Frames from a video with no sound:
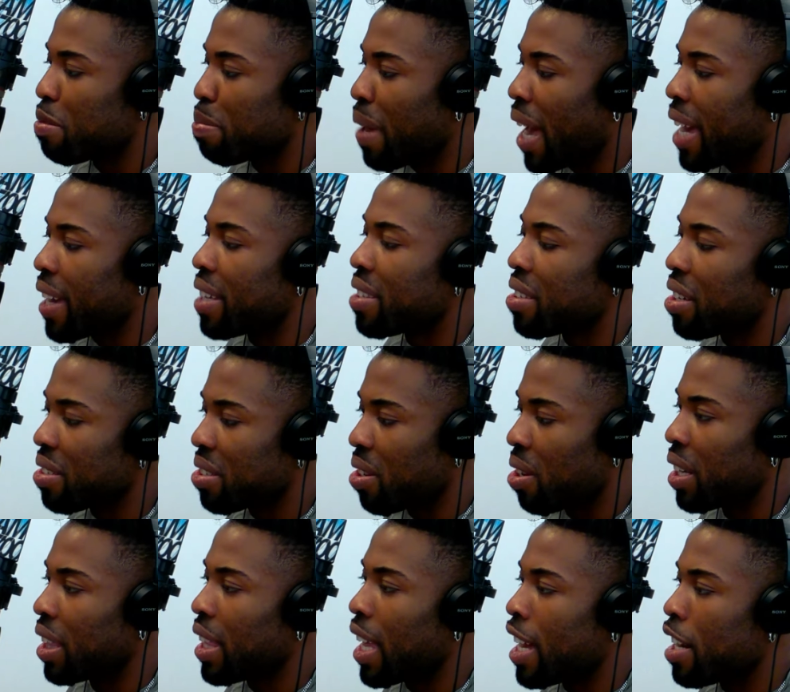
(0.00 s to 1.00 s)
comes back into the
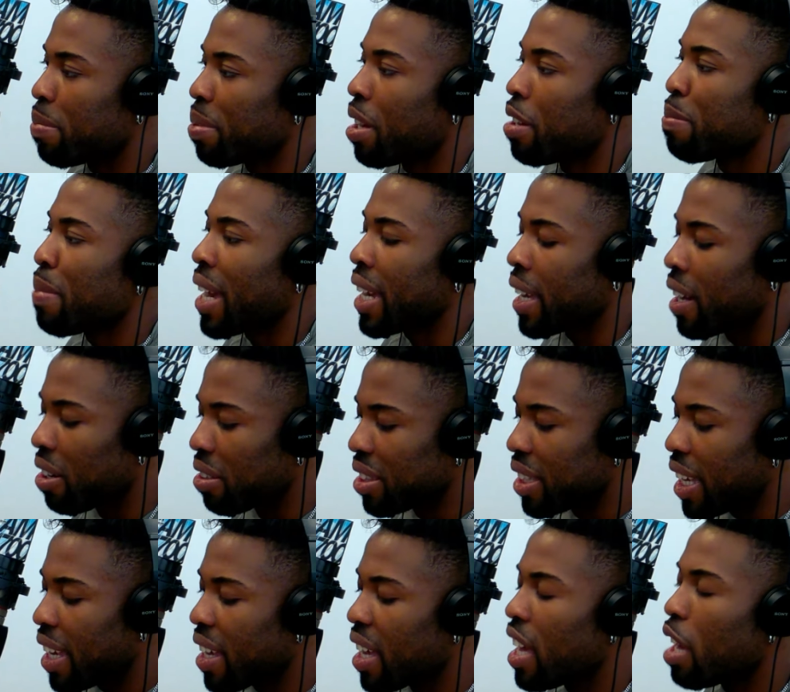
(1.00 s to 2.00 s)
starting lineup, comes back
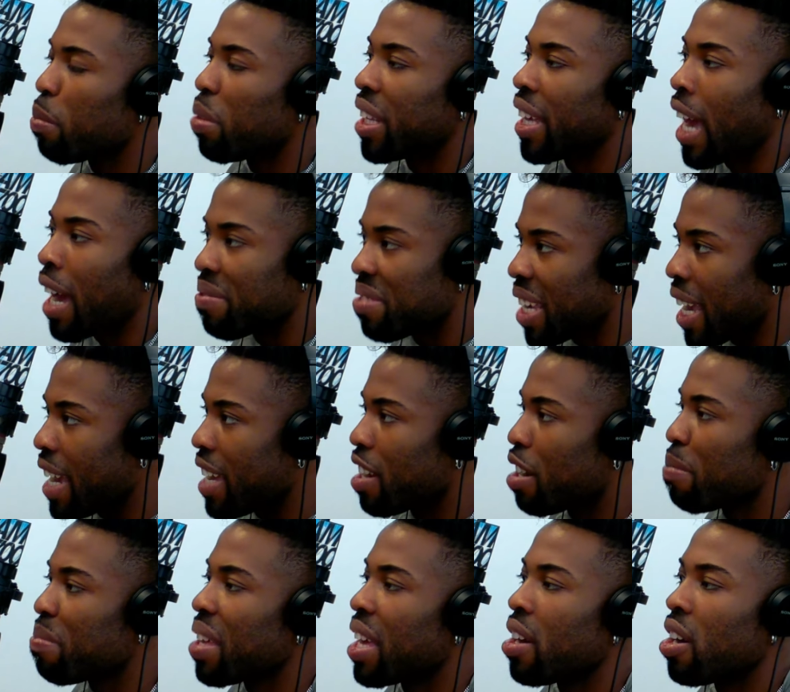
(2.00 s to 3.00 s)
healthy. But they have
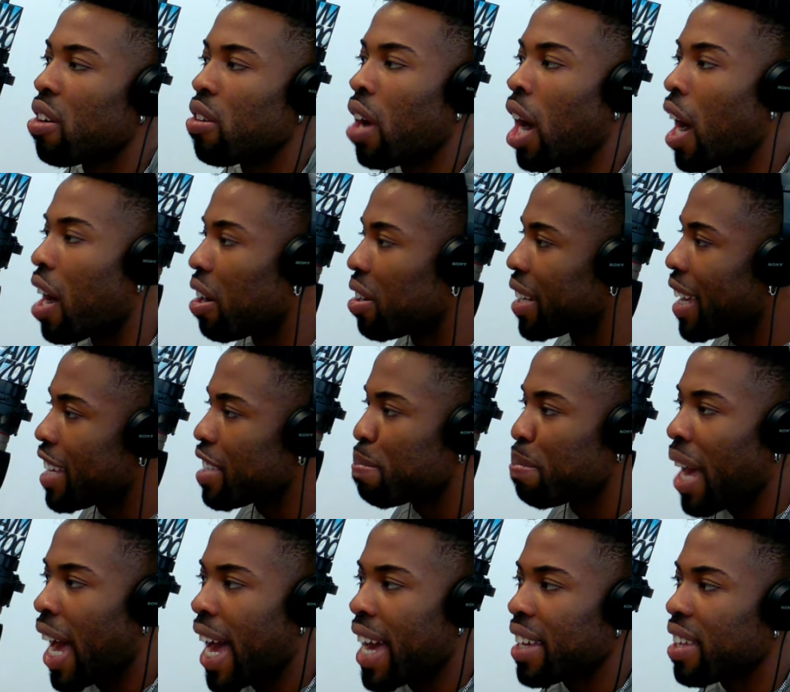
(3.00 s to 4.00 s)
Tatum,
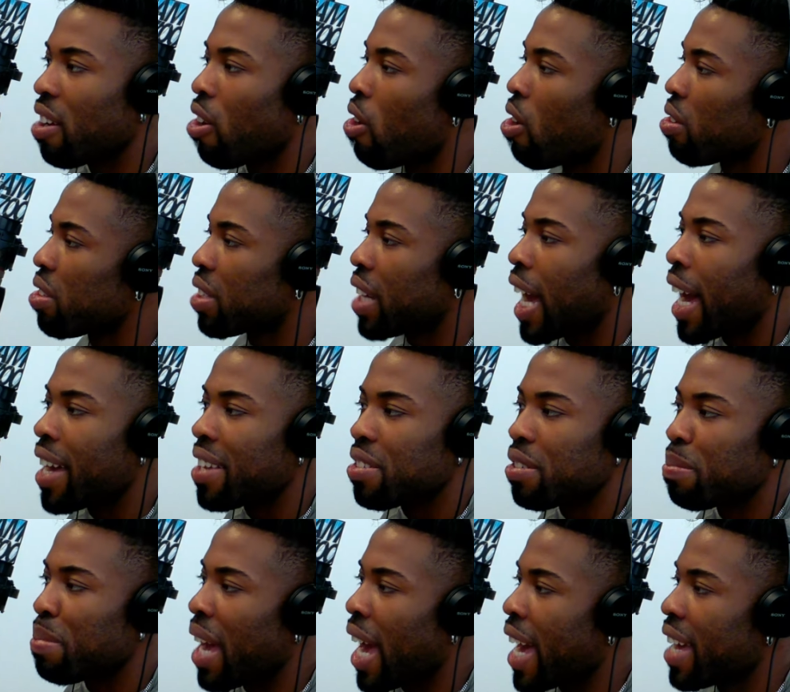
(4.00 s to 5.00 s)
Holiday's back. All the
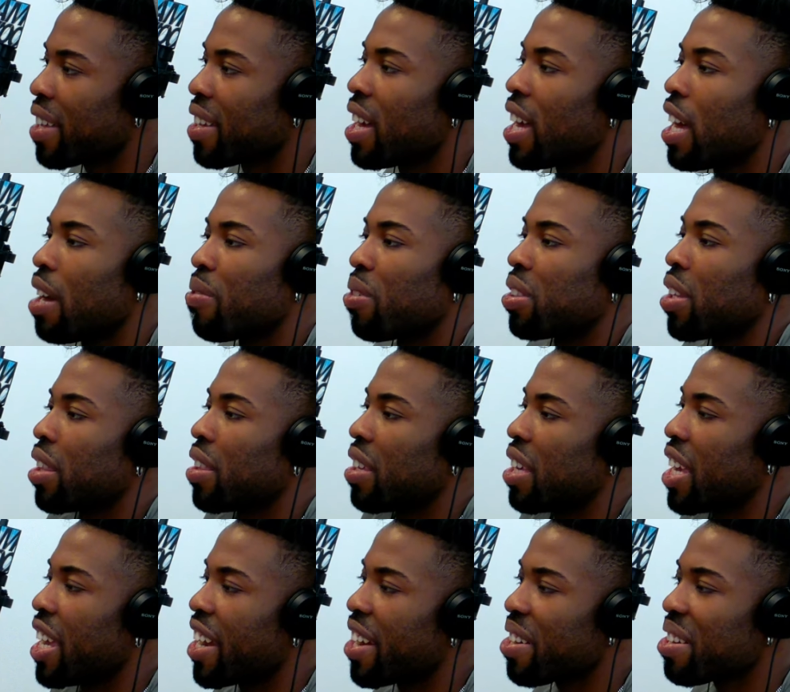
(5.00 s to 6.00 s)
guys are back for
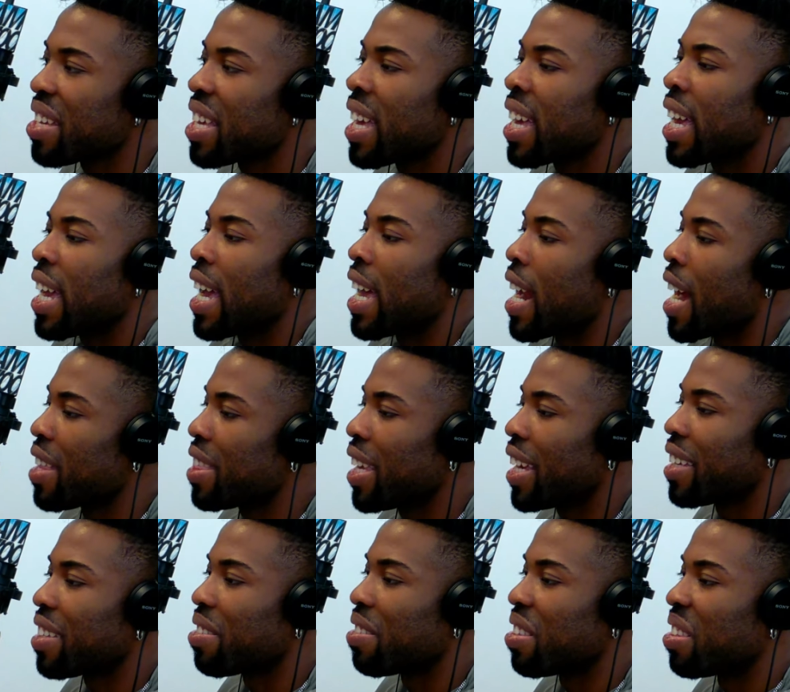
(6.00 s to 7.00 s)
another year. And I
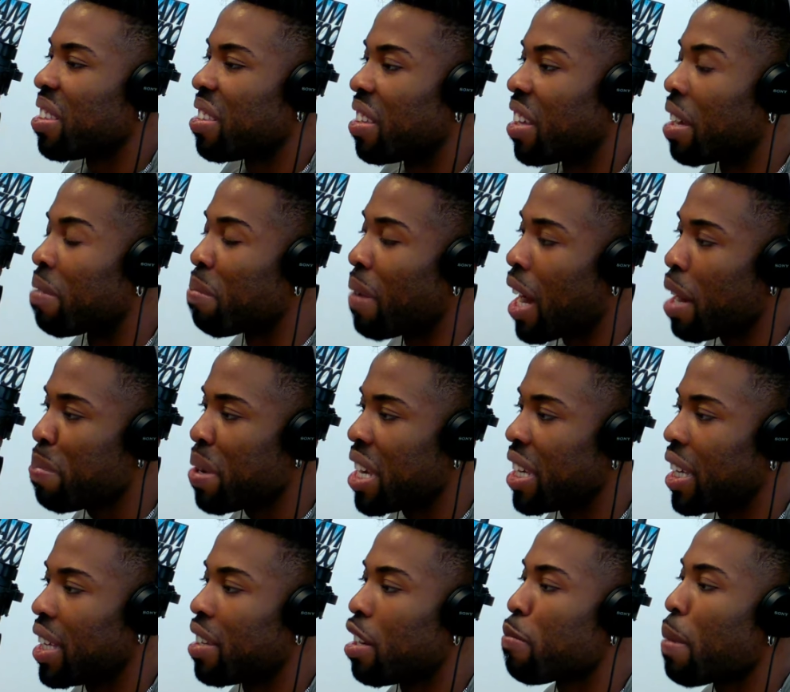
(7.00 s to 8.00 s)
think, in my
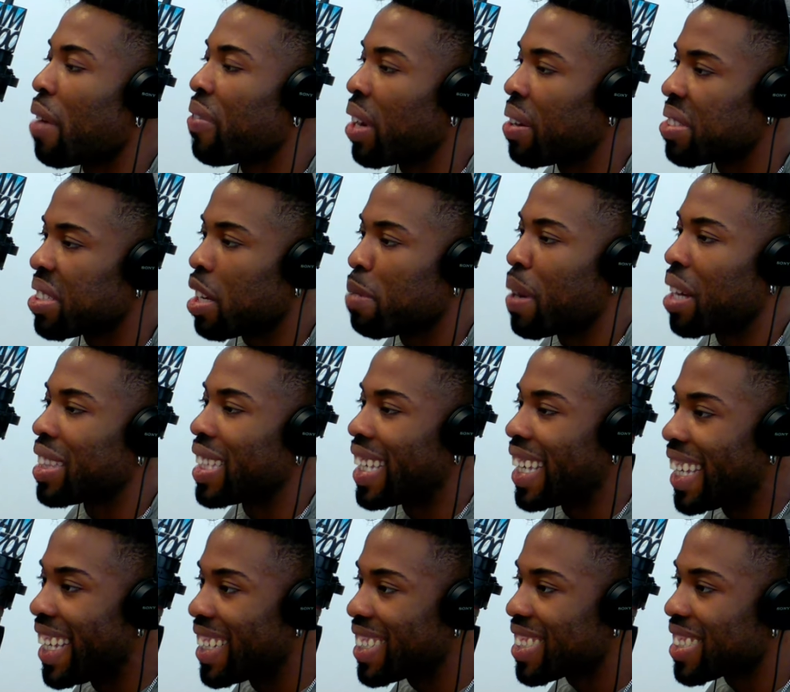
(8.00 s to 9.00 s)
opinion, they're my favorites to come out
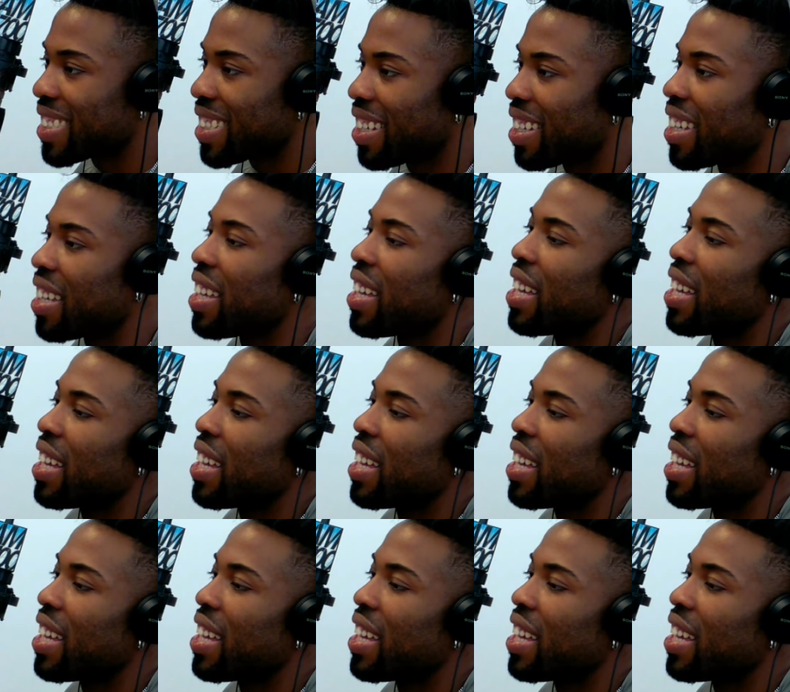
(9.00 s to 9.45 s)
the East.